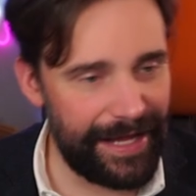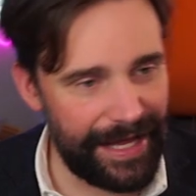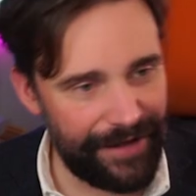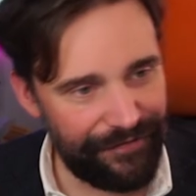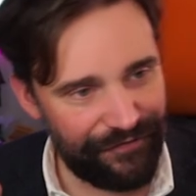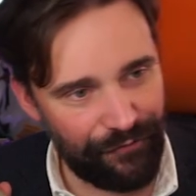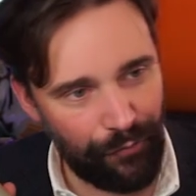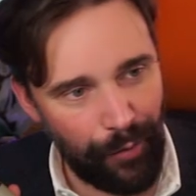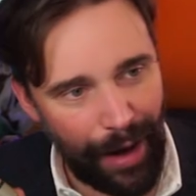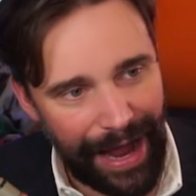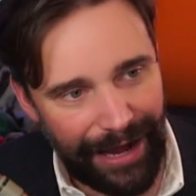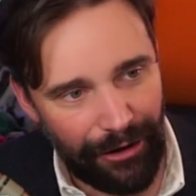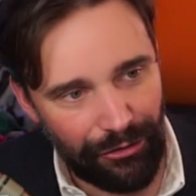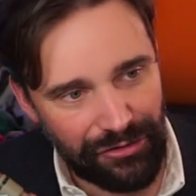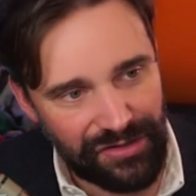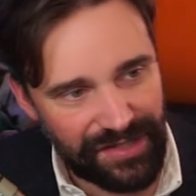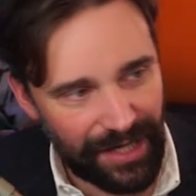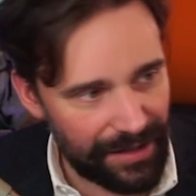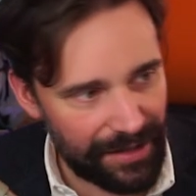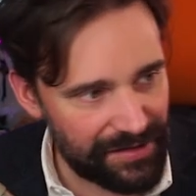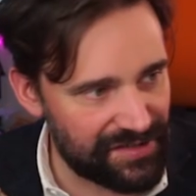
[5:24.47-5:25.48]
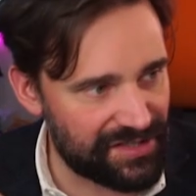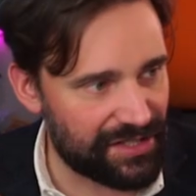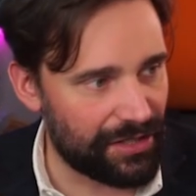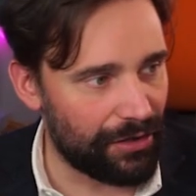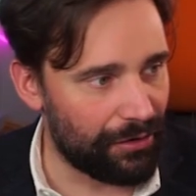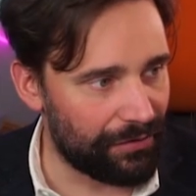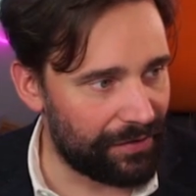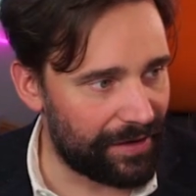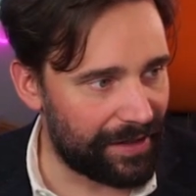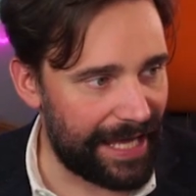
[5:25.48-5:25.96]
If WoW does
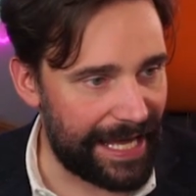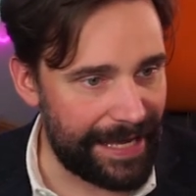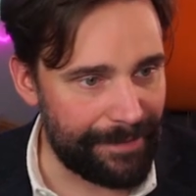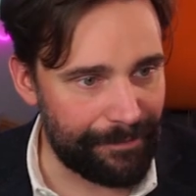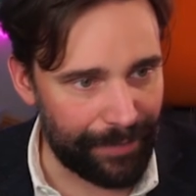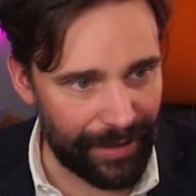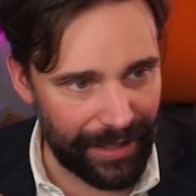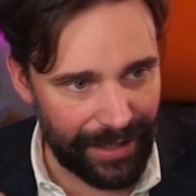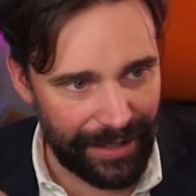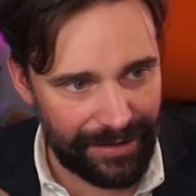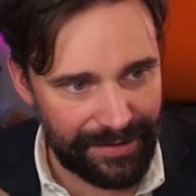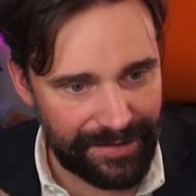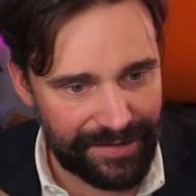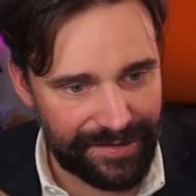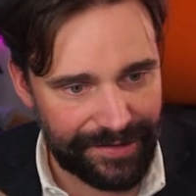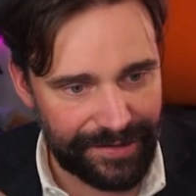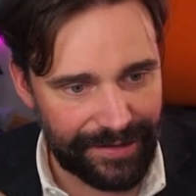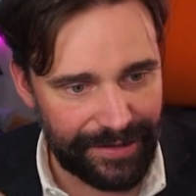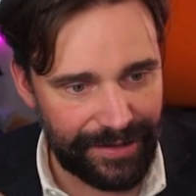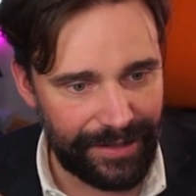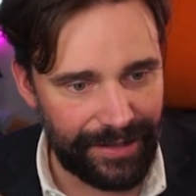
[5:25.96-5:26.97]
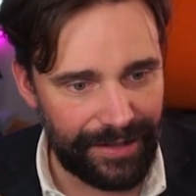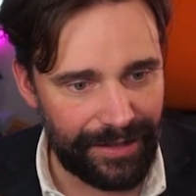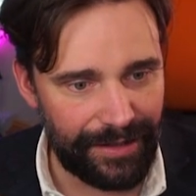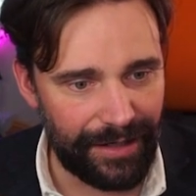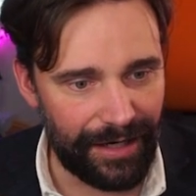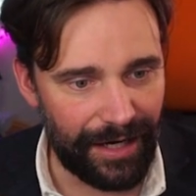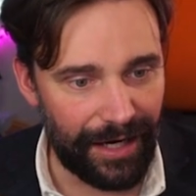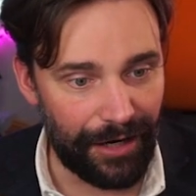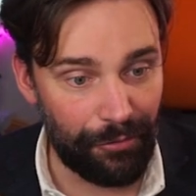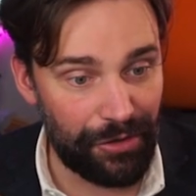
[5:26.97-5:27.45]
go on the Game Pass,
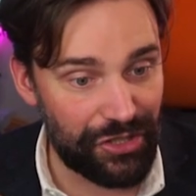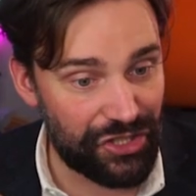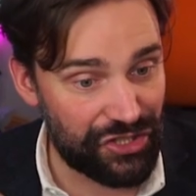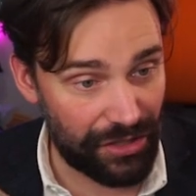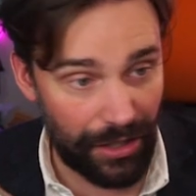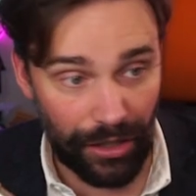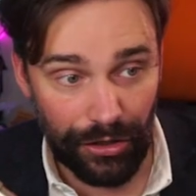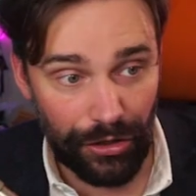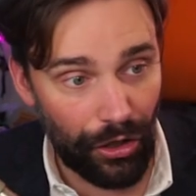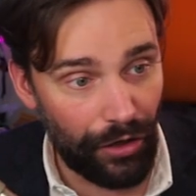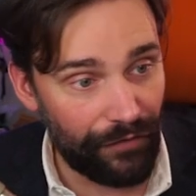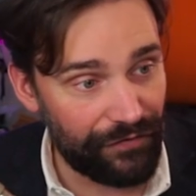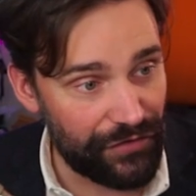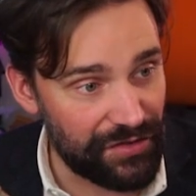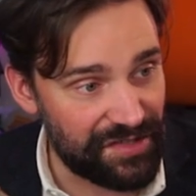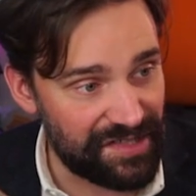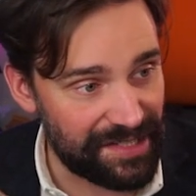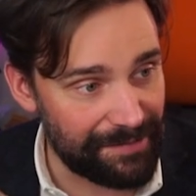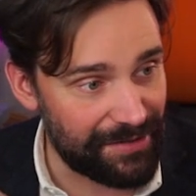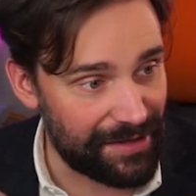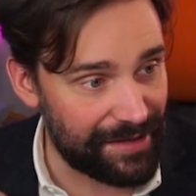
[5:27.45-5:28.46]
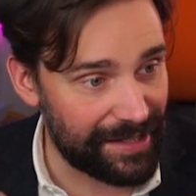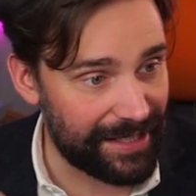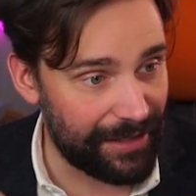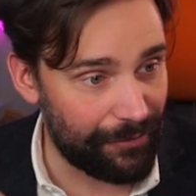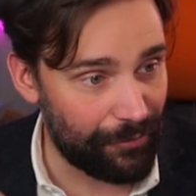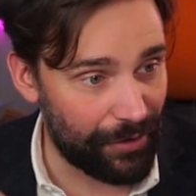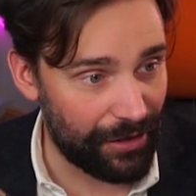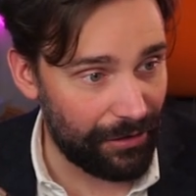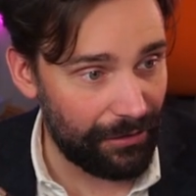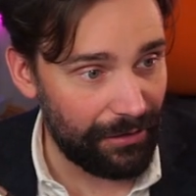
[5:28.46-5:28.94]
uh, which a lot of you seem to think
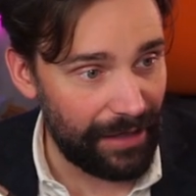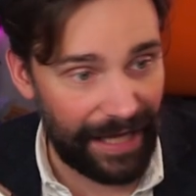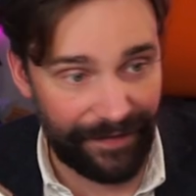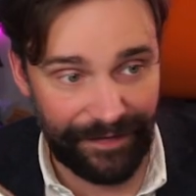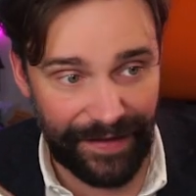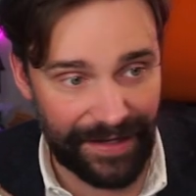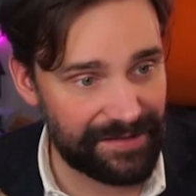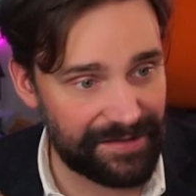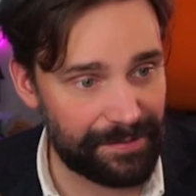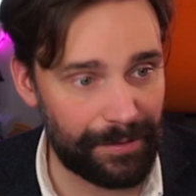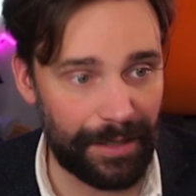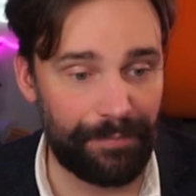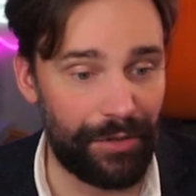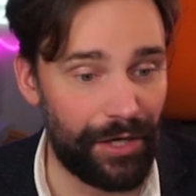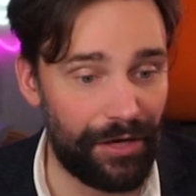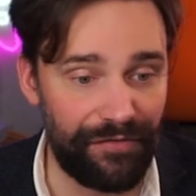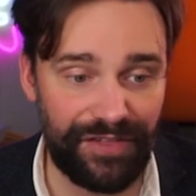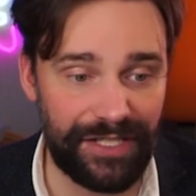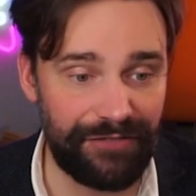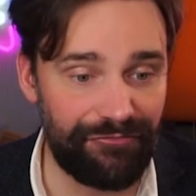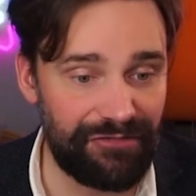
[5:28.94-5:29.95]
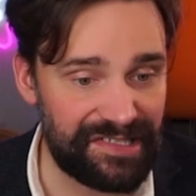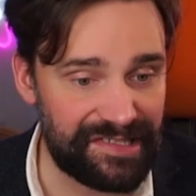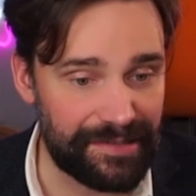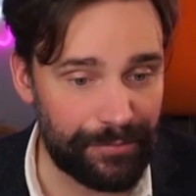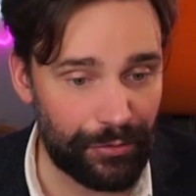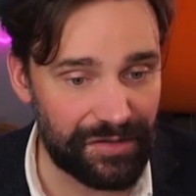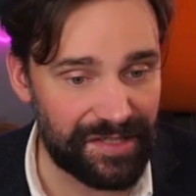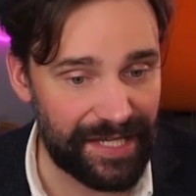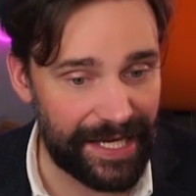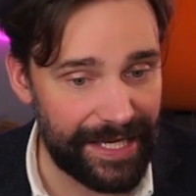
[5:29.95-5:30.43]
it will, and that's a perfectly
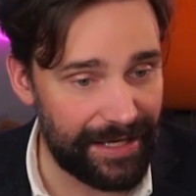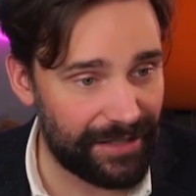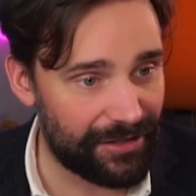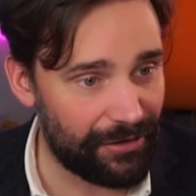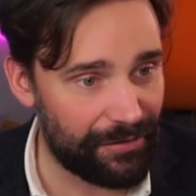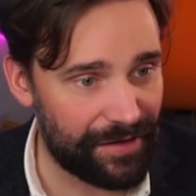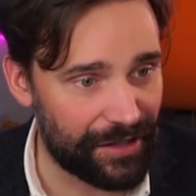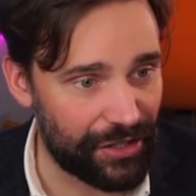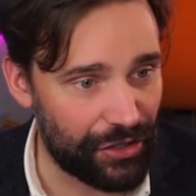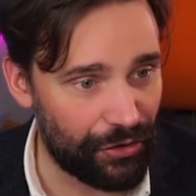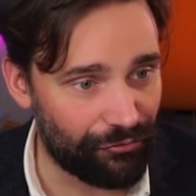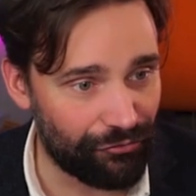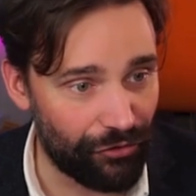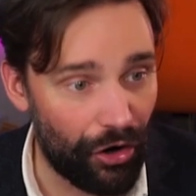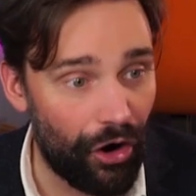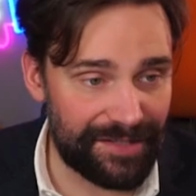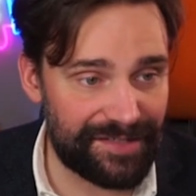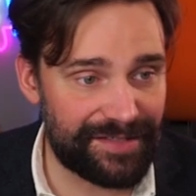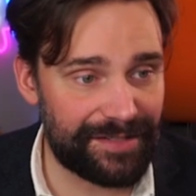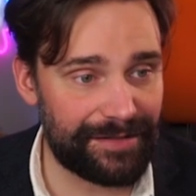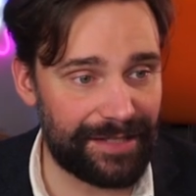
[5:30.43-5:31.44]
reasonable take. I don't think you're wrong.